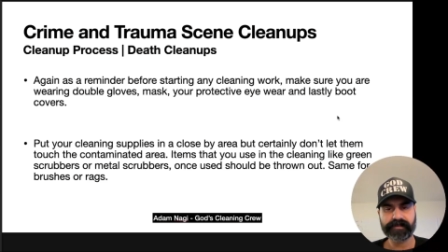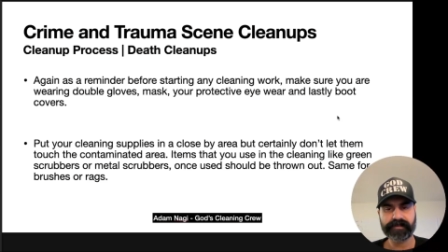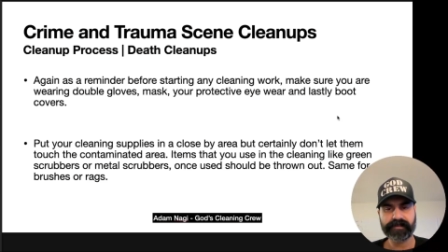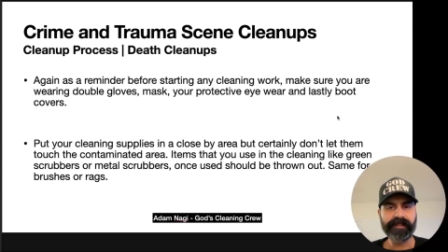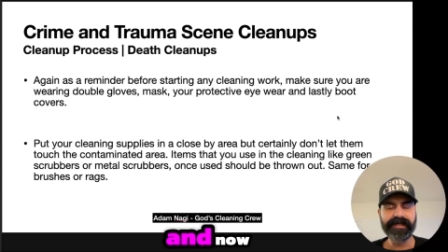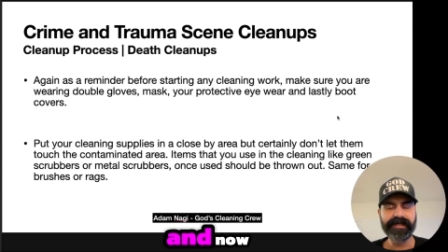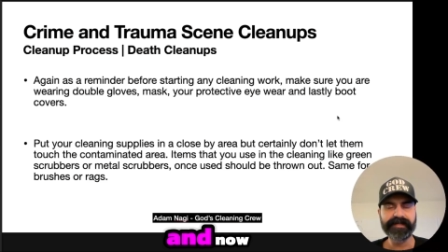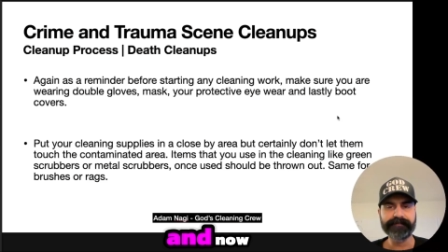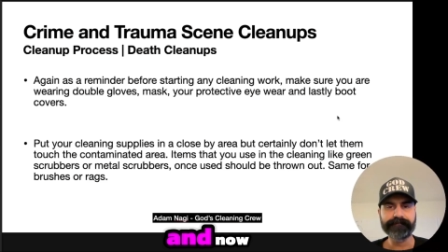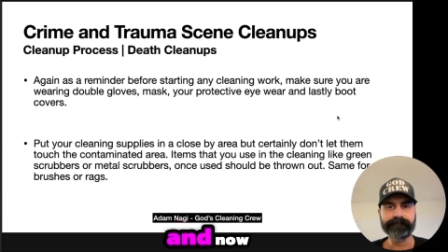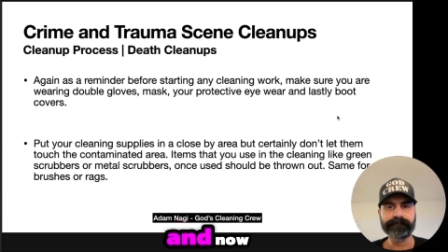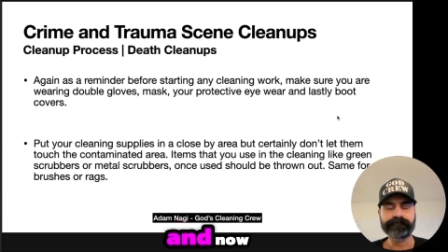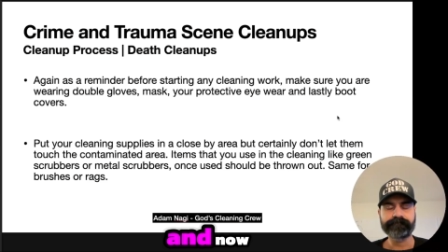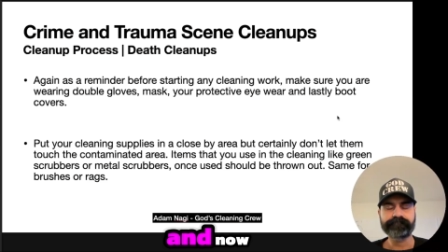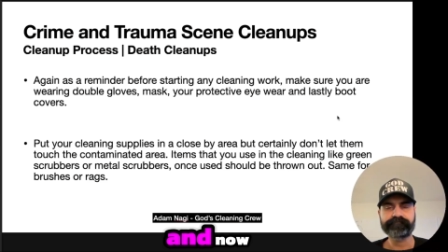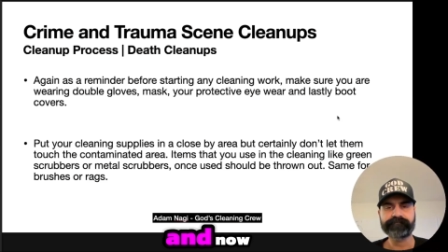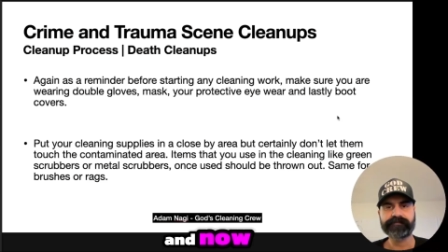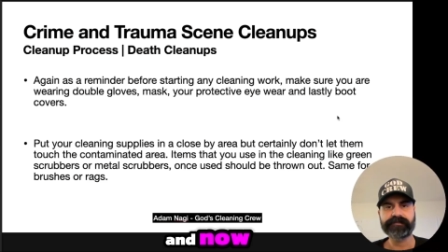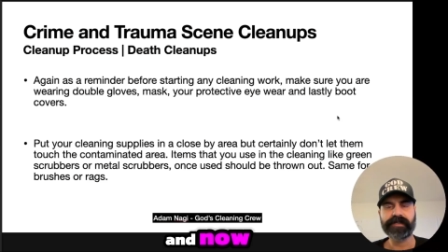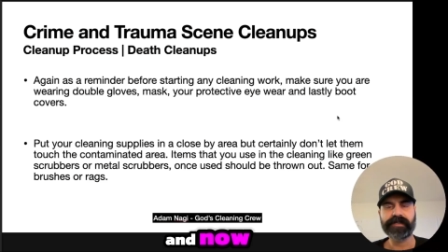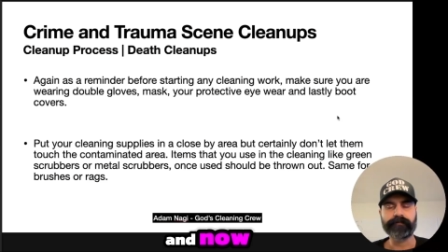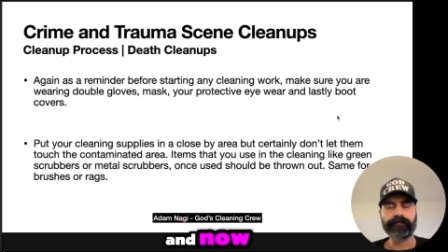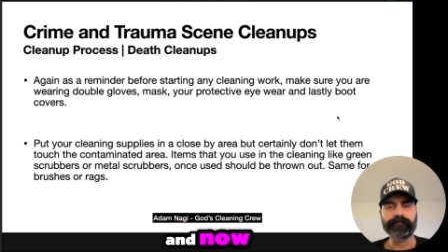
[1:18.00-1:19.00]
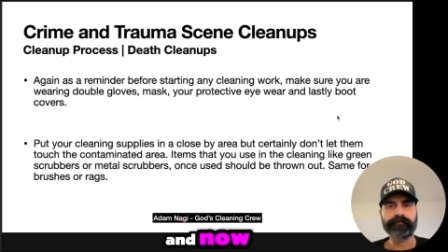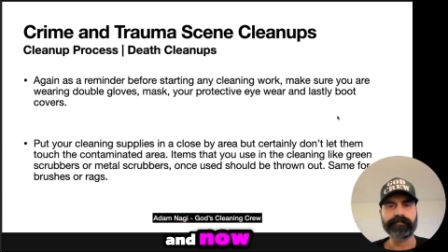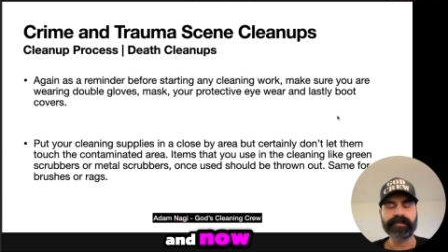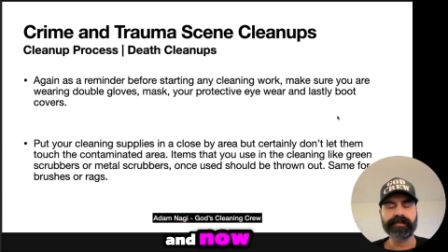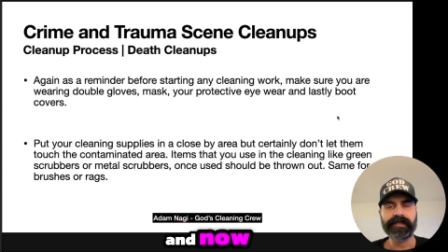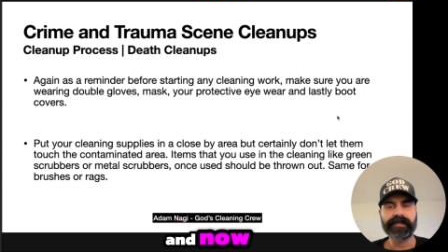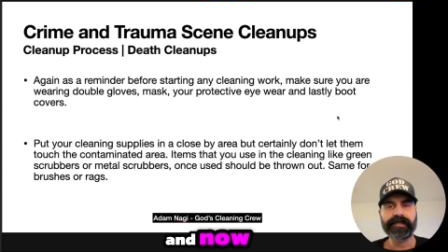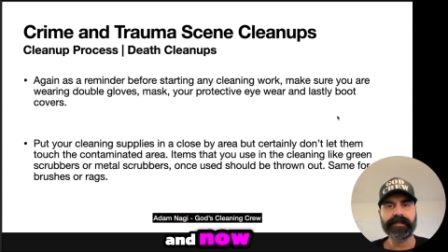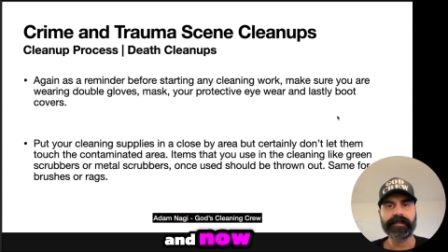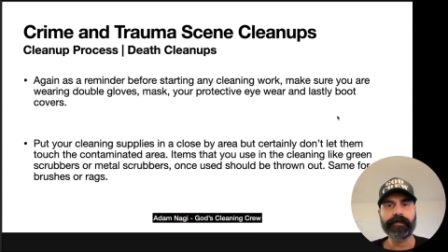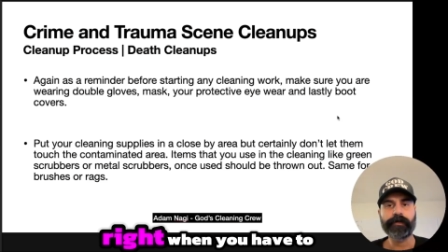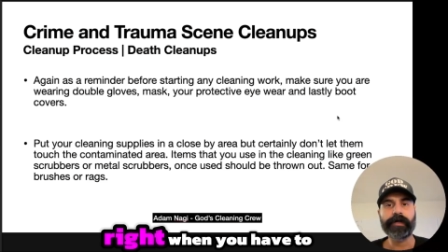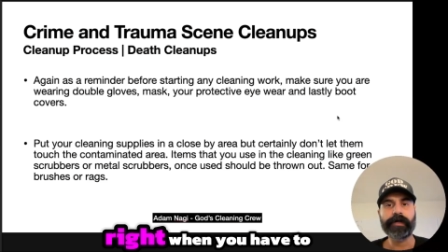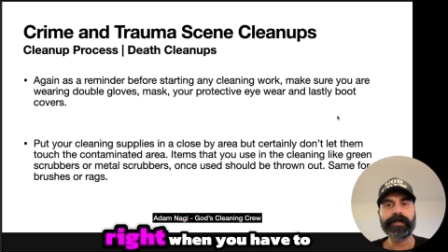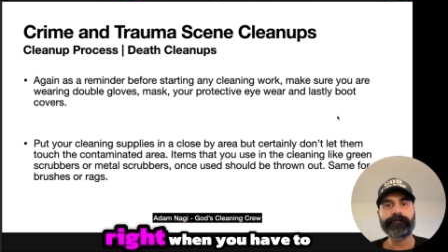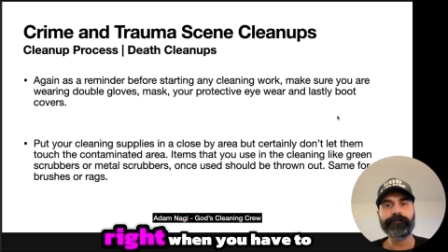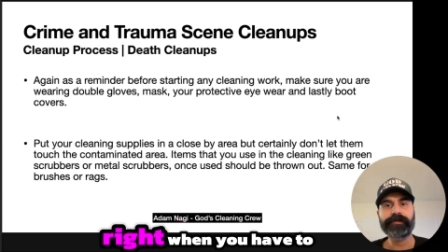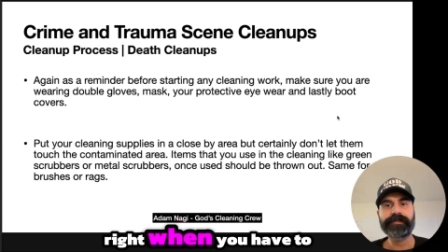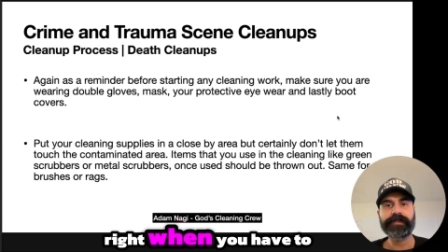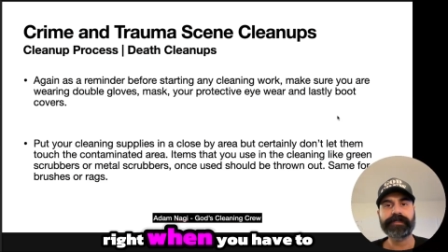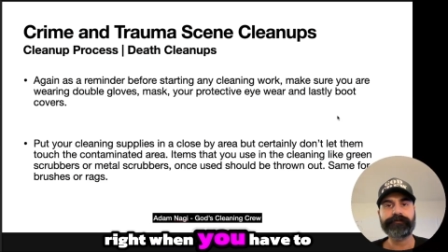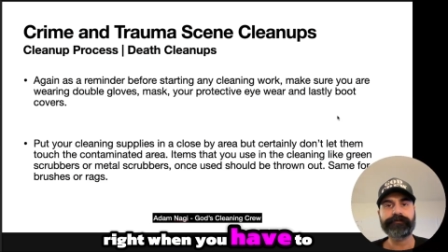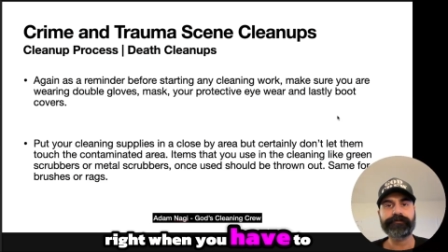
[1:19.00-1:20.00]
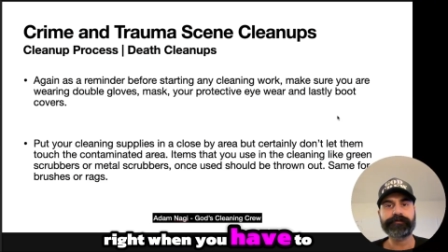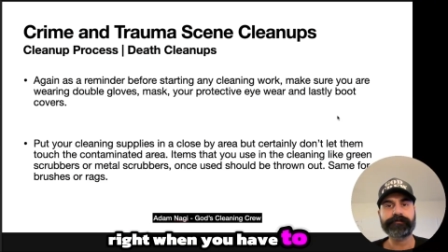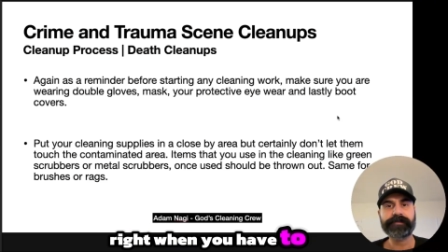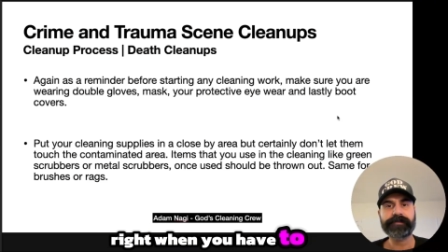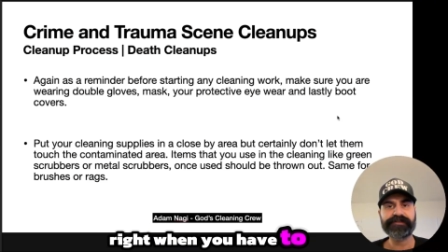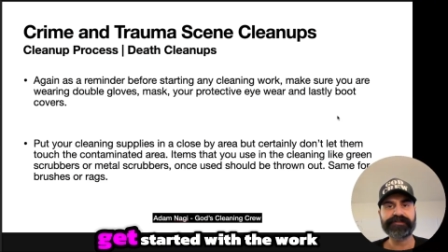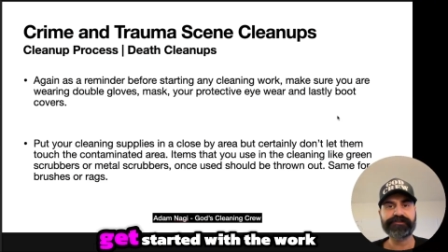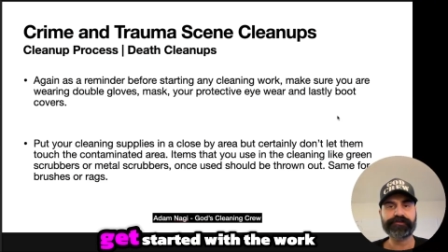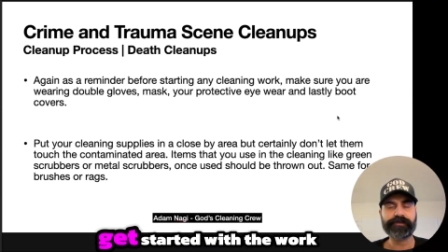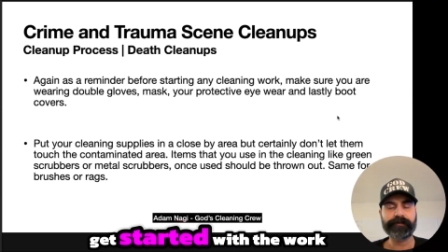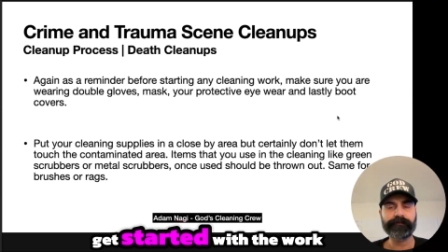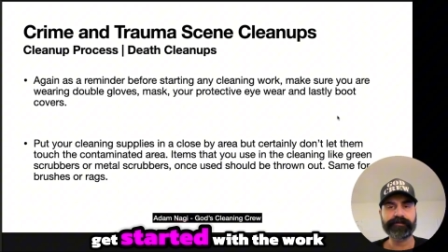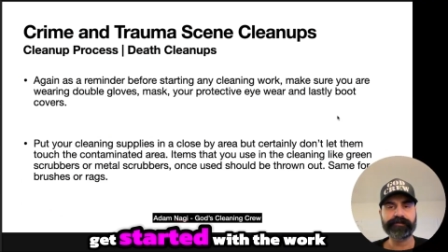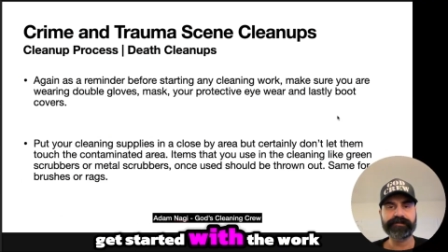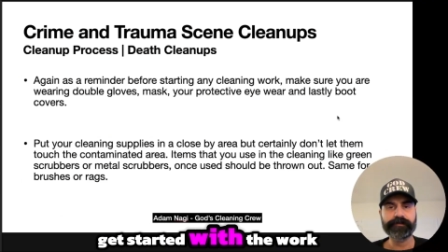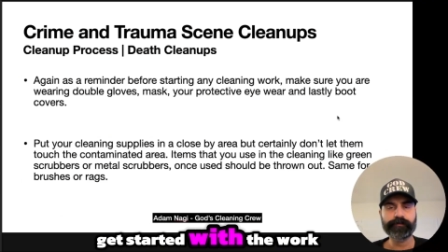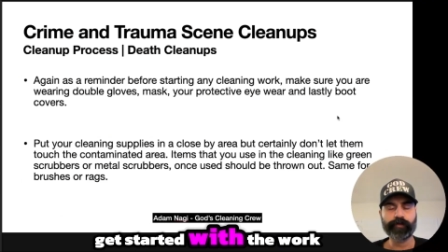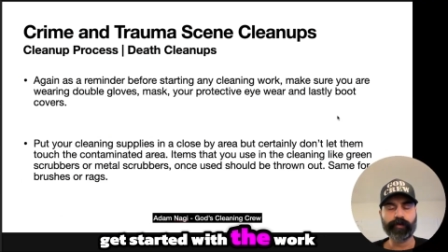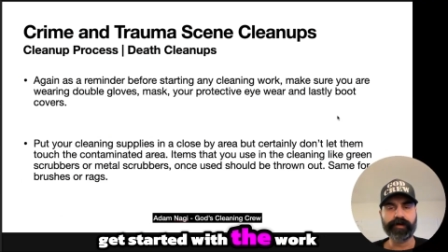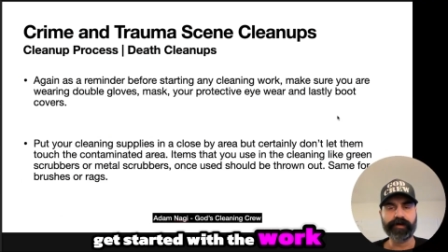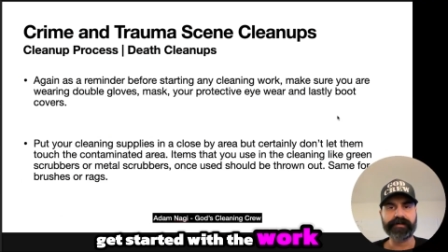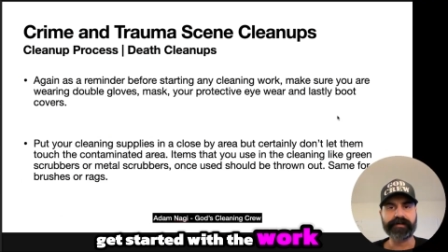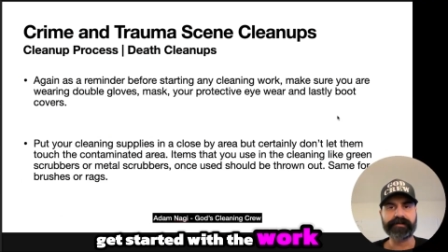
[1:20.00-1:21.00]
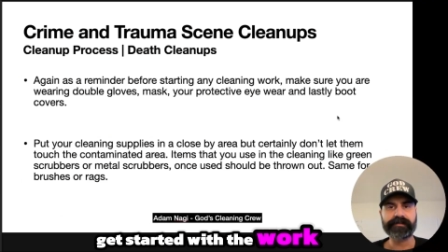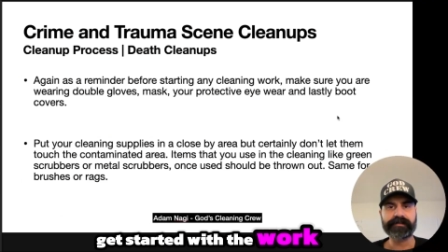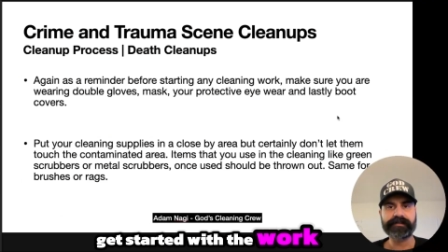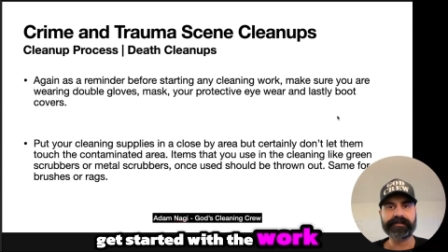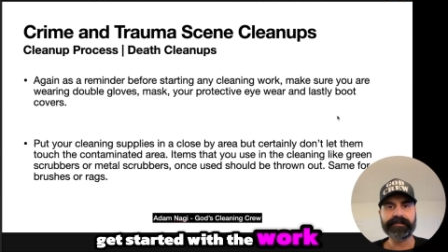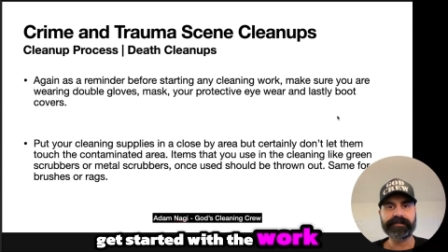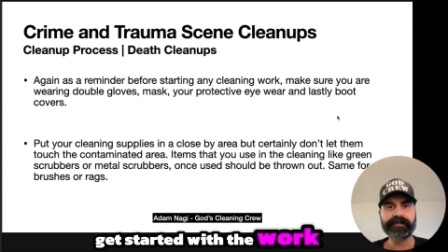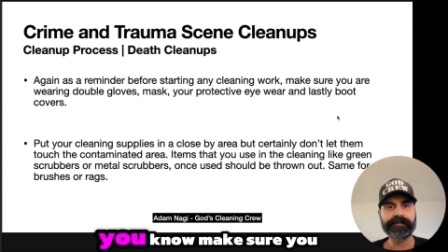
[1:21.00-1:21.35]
And now, and when you have to get started with the work,